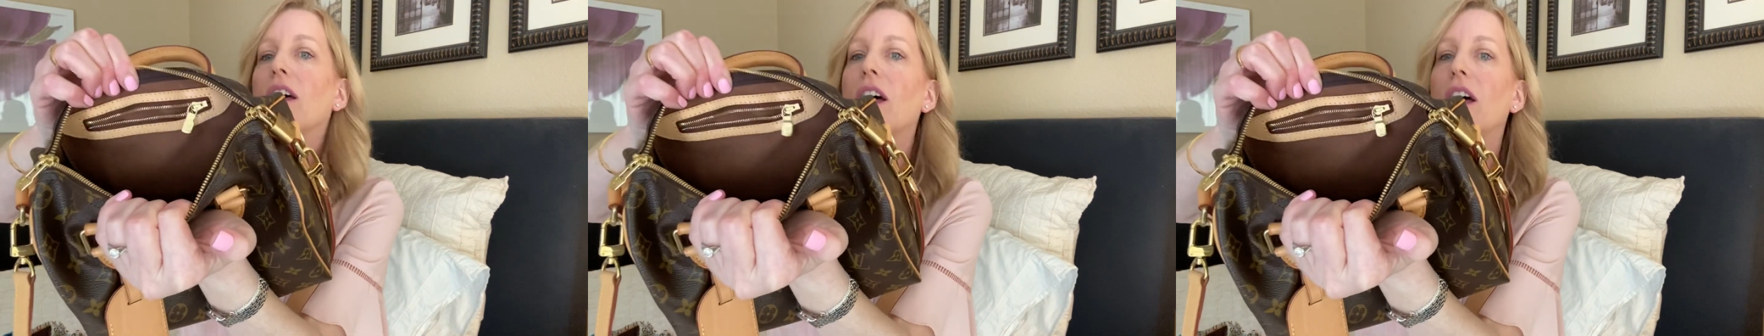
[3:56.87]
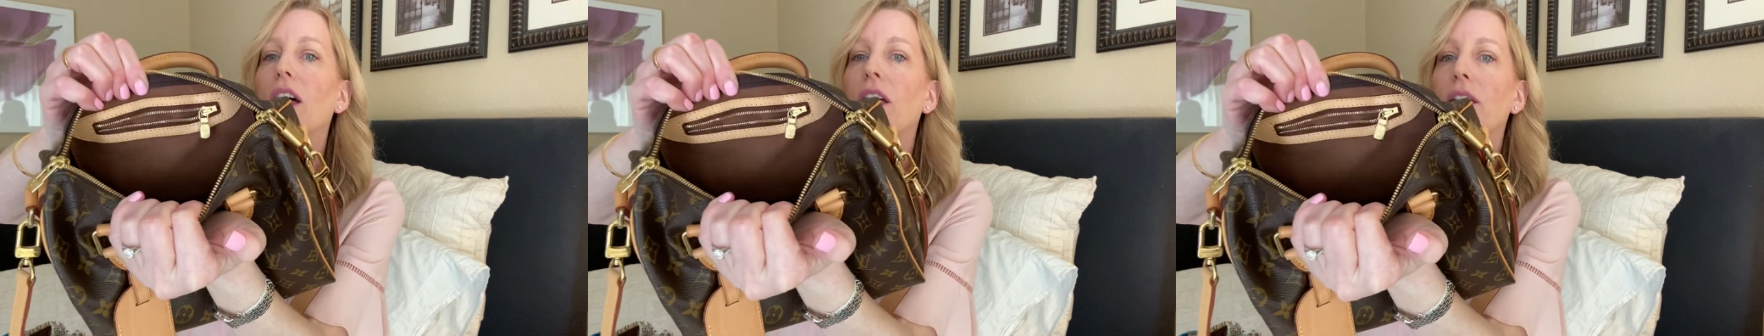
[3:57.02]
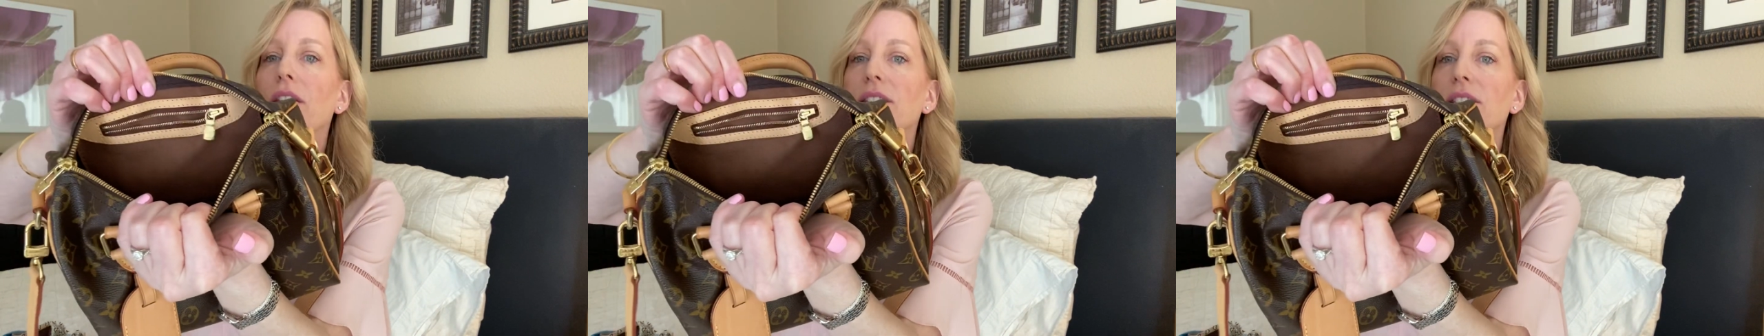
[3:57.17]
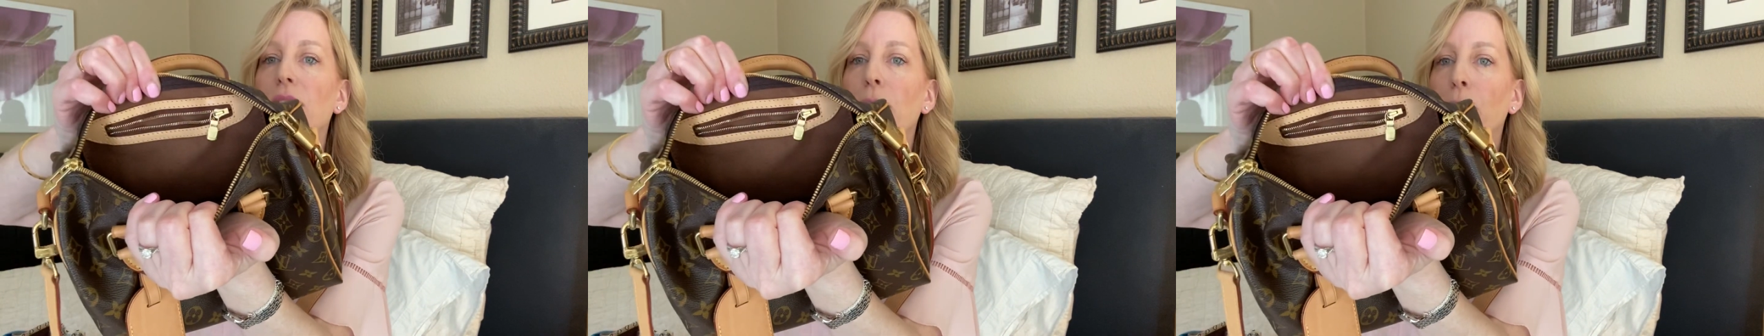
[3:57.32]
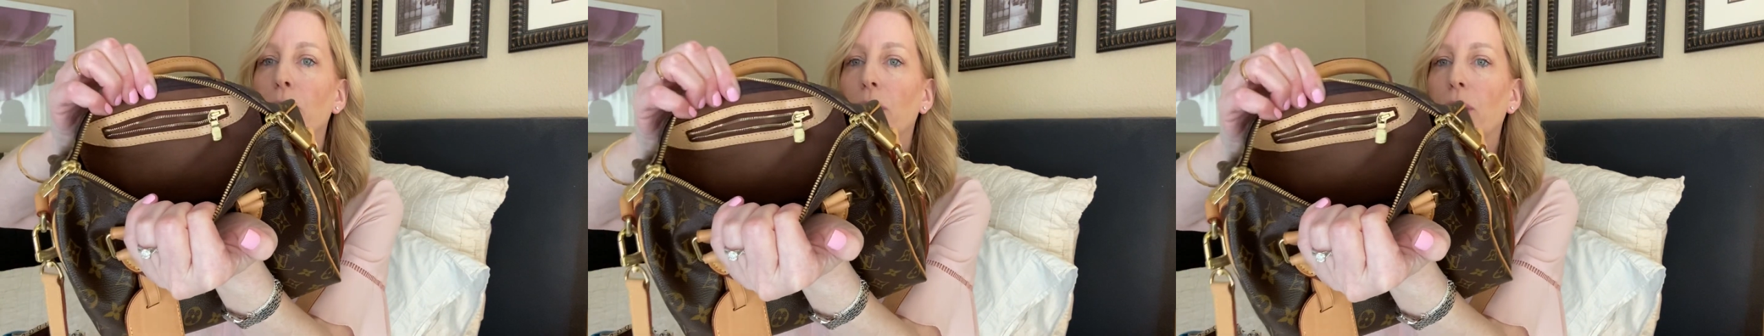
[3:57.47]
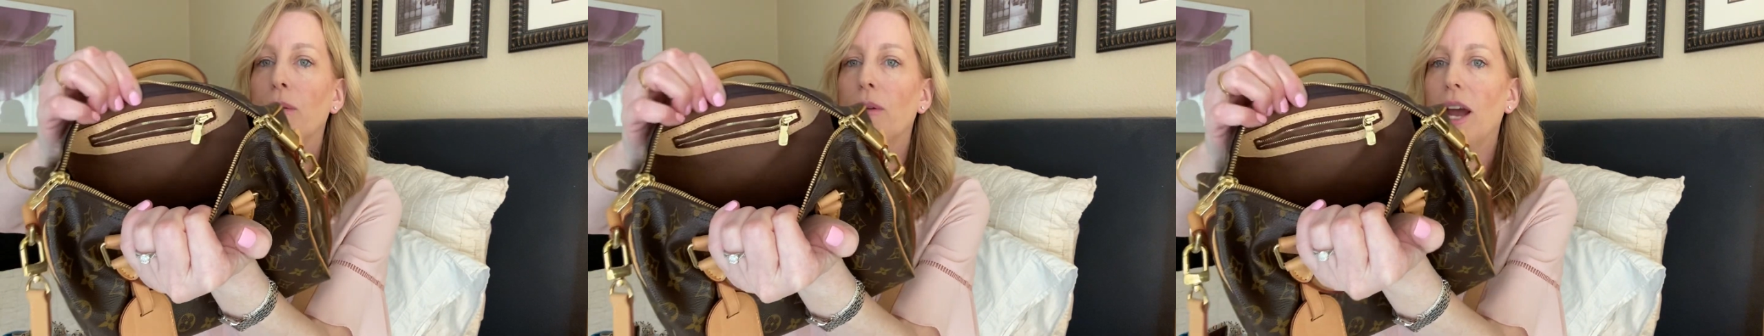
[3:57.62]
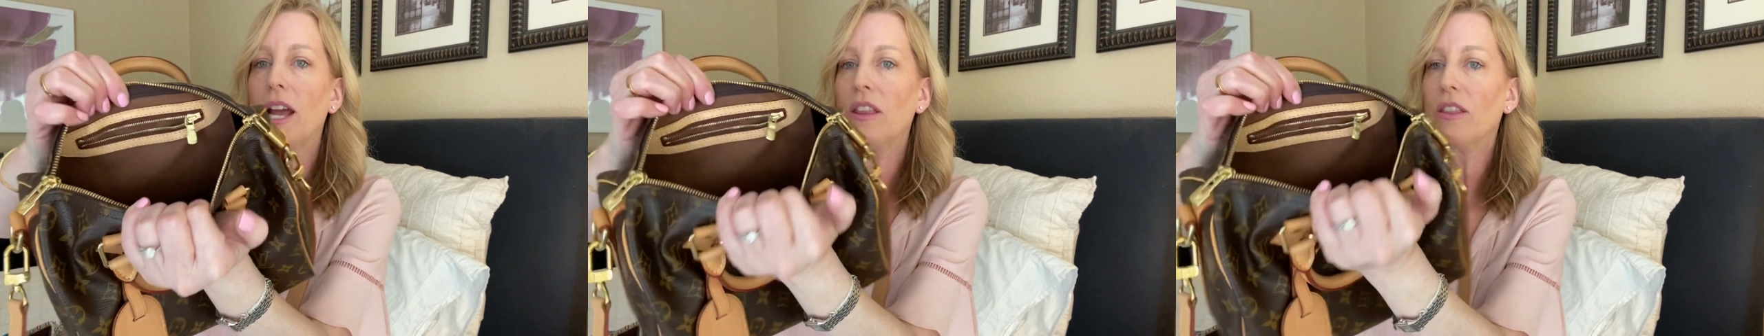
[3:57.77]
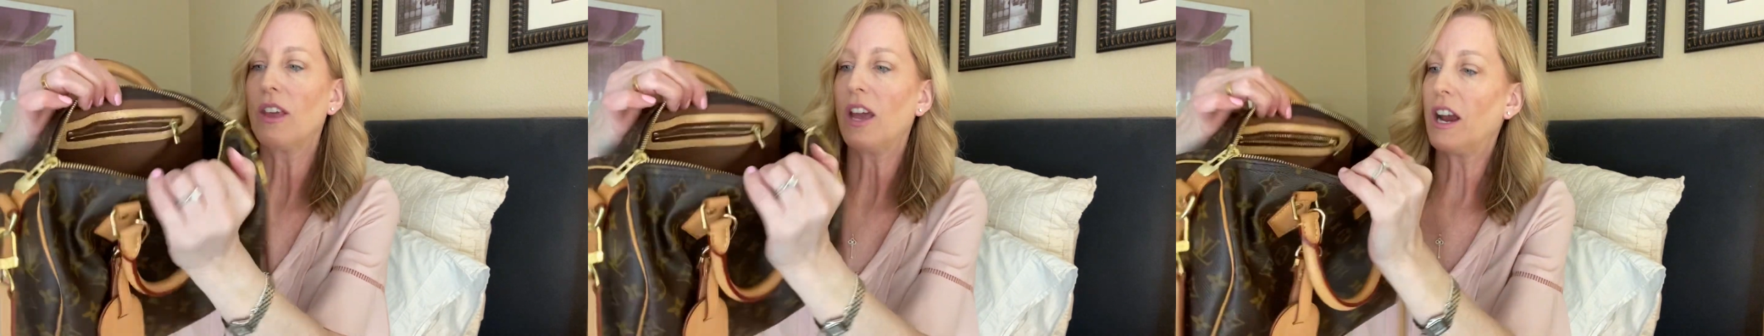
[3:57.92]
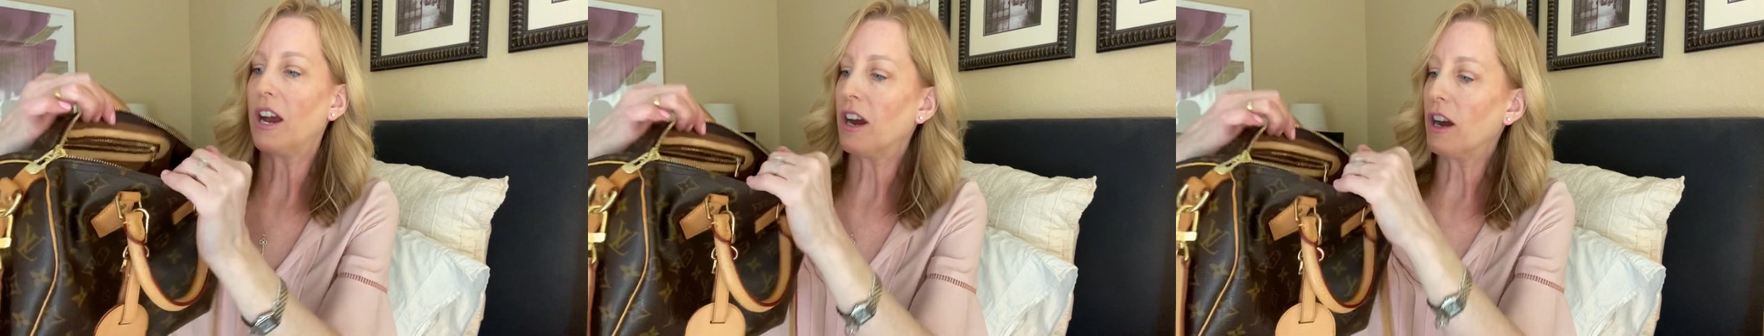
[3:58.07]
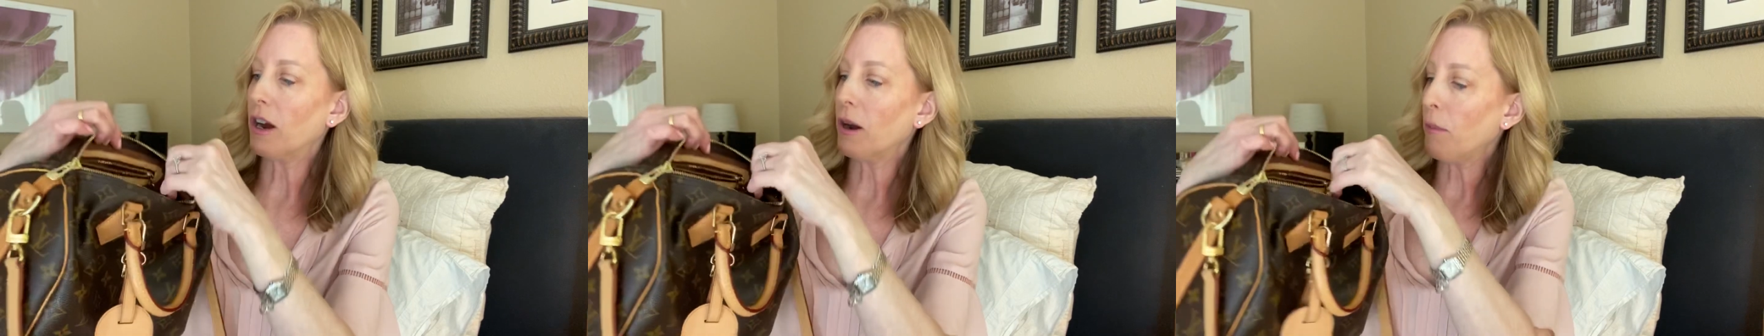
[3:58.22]
a zipper right
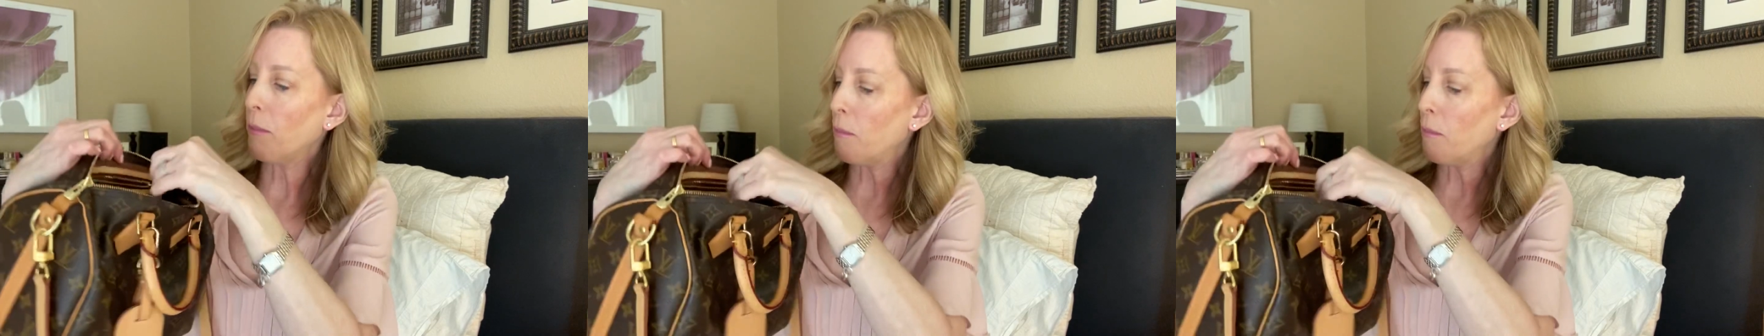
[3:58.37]
there.